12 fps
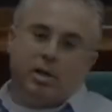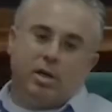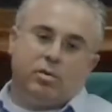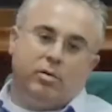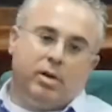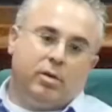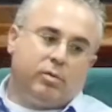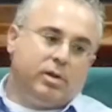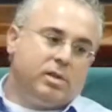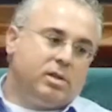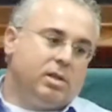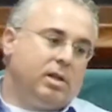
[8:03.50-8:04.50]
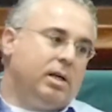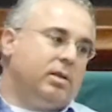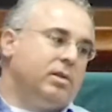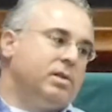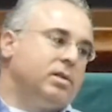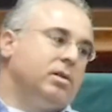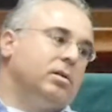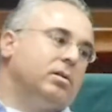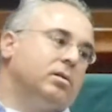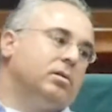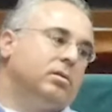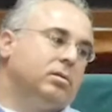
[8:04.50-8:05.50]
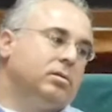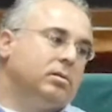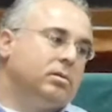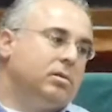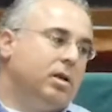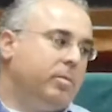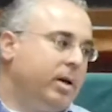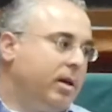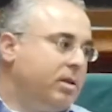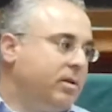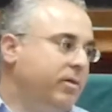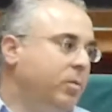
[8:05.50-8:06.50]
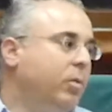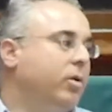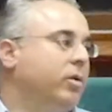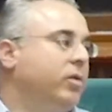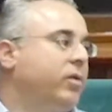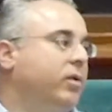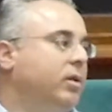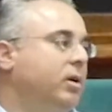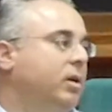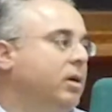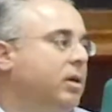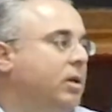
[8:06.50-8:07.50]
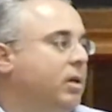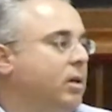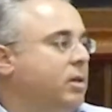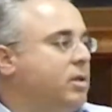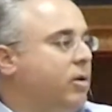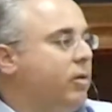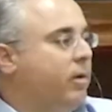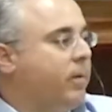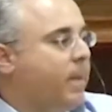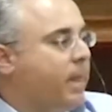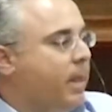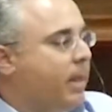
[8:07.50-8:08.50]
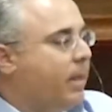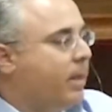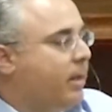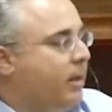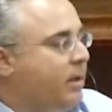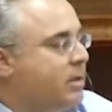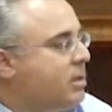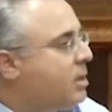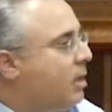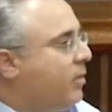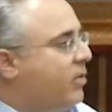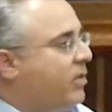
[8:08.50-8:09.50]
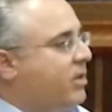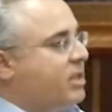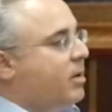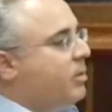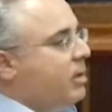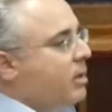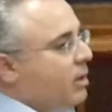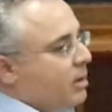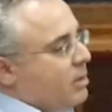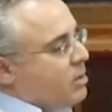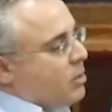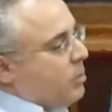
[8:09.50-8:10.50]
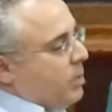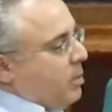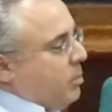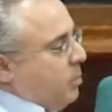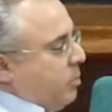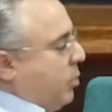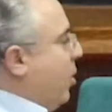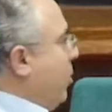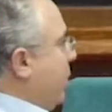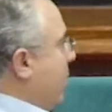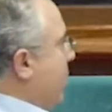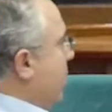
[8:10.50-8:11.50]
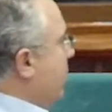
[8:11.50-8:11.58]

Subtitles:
actually increase the latency and make it even worse. So this is kind of something that needs to be broken.